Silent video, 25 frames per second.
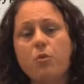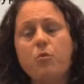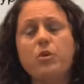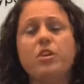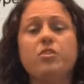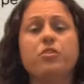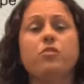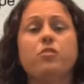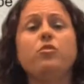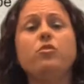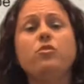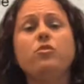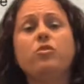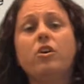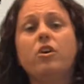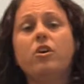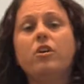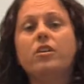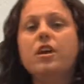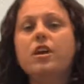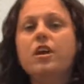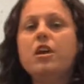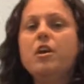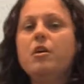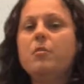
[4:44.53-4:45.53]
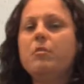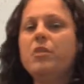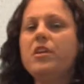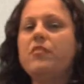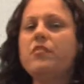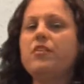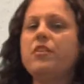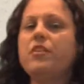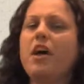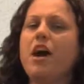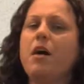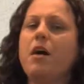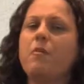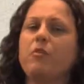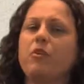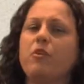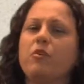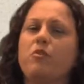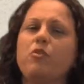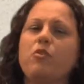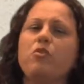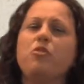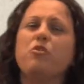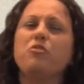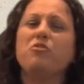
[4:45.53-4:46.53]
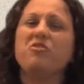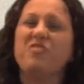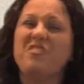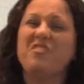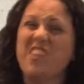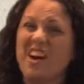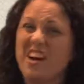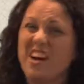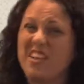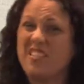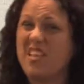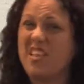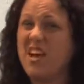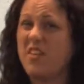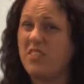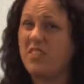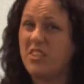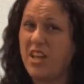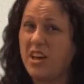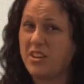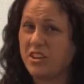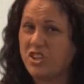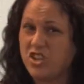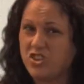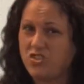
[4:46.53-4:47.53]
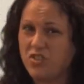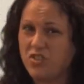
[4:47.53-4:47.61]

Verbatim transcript: With Google, believe it or not, Google does have a lot of